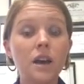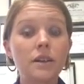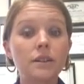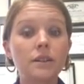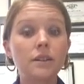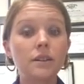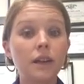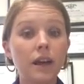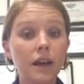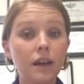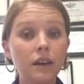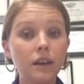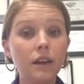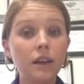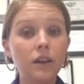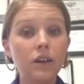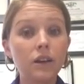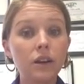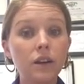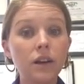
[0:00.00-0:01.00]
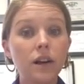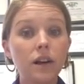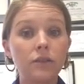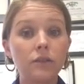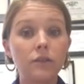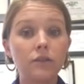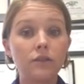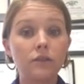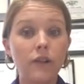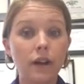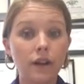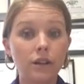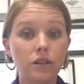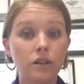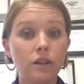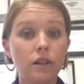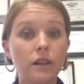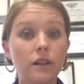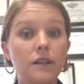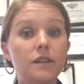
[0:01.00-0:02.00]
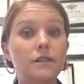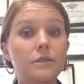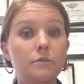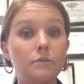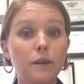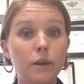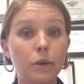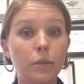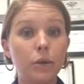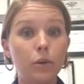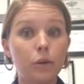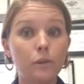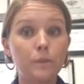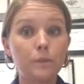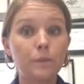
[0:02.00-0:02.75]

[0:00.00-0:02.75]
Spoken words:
the likelihood of infection is minimal.